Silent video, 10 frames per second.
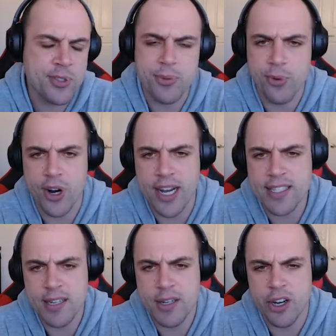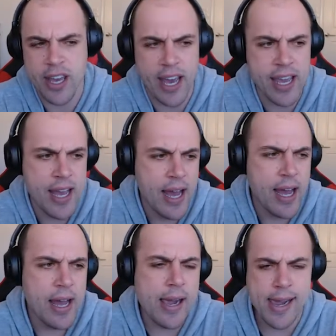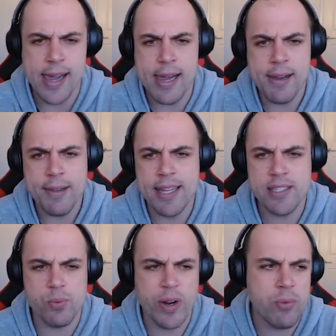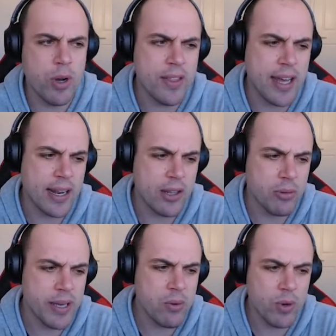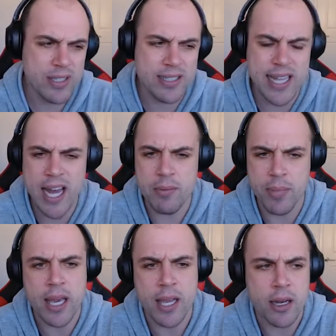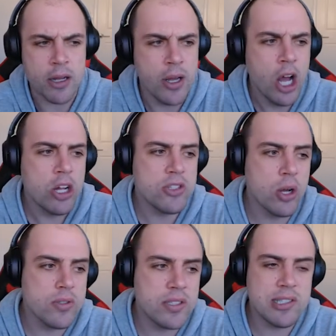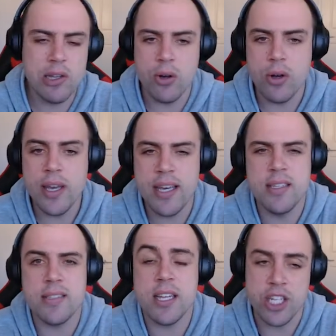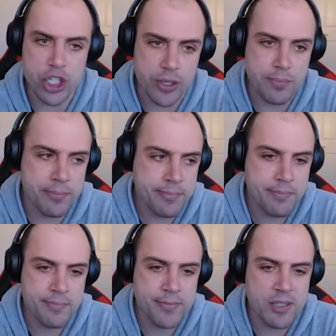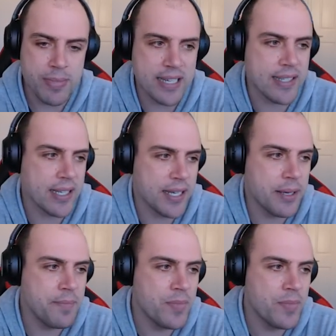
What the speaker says: Right, okay. Let's reword that a little bit. What does that mean? Dalton's law is addition, basically.